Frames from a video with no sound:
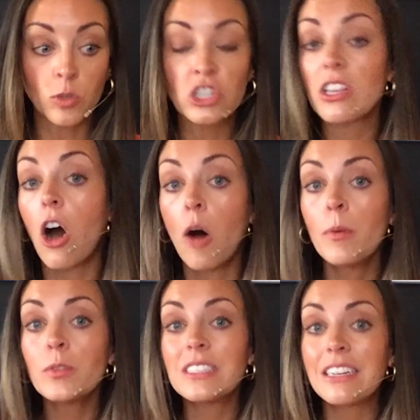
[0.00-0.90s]
which is
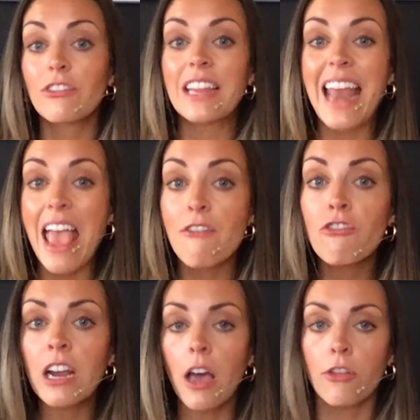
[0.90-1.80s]
almost different than
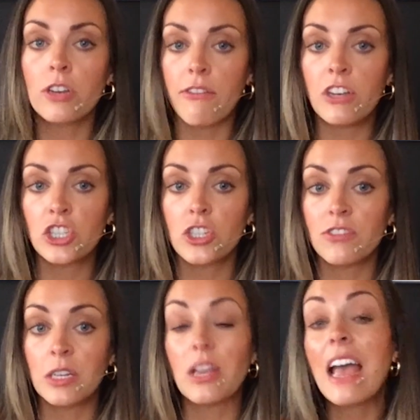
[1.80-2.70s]
every other definition of
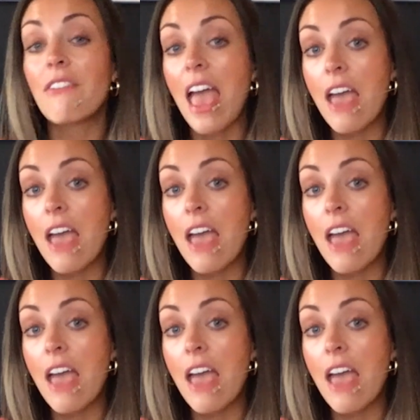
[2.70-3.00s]
sales I have